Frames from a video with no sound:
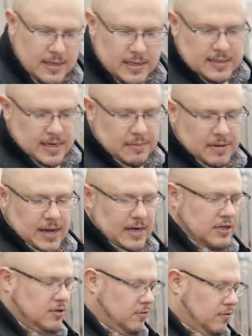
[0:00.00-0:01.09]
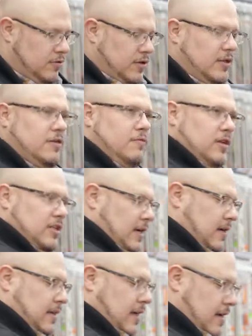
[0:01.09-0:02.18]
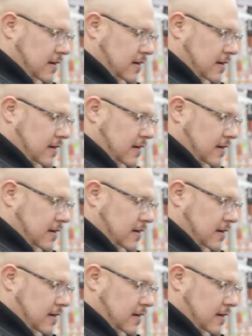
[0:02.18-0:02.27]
same kind of tool. You're going to reach down in there,